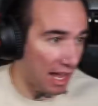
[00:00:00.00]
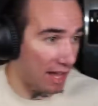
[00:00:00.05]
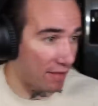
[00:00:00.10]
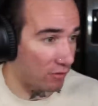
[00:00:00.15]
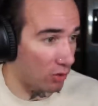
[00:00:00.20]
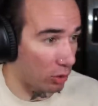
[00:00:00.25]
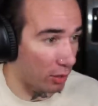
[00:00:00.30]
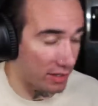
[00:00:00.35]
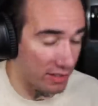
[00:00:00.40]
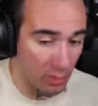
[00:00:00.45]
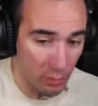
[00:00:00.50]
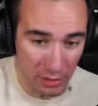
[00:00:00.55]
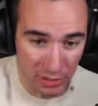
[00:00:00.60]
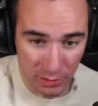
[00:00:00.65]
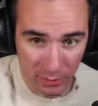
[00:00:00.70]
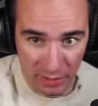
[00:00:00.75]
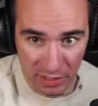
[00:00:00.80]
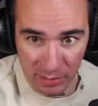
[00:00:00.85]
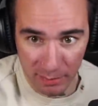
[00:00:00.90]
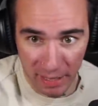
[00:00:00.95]
I have no idea what
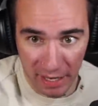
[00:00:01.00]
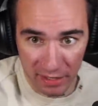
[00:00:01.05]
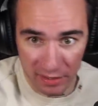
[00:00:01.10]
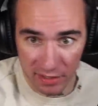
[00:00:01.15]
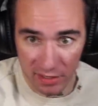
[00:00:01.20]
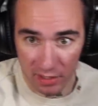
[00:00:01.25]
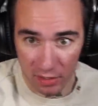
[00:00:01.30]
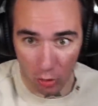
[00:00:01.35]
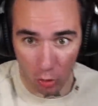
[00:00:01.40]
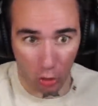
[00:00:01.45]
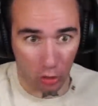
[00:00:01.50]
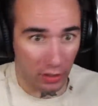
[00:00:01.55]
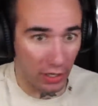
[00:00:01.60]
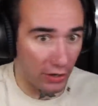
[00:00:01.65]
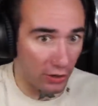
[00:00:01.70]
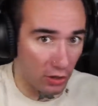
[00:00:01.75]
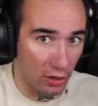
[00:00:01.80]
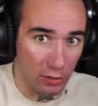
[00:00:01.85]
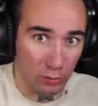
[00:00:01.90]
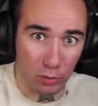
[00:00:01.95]
to expect. All I
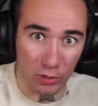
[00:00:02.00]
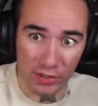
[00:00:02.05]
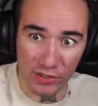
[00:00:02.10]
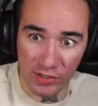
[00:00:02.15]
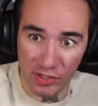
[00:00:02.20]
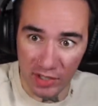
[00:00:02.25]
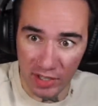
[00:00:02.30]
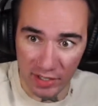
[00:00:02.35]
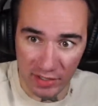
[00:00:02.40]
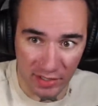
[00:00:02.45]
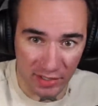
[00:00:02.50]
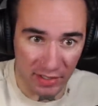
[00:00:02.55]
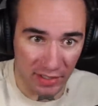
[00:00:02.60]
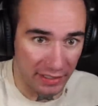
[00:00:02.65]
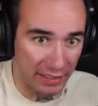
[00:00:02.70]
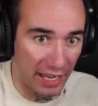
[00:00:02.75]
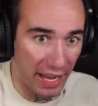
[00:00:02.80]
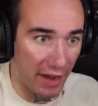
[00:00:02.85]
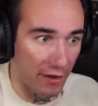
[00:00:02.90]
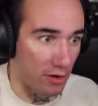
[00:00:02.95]
heard was, it's
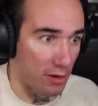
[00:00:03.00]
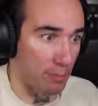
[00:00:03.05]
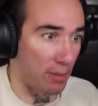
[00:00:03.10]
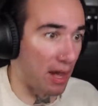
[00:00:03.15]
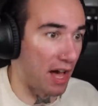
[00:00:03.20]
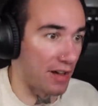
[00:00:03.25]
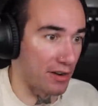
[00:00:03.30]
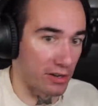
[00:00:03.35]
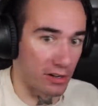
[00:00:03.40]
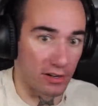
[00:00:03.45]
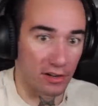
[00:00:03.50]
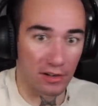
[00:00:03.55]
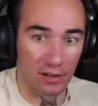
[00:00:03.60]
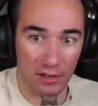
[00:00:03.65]
like Harry Potter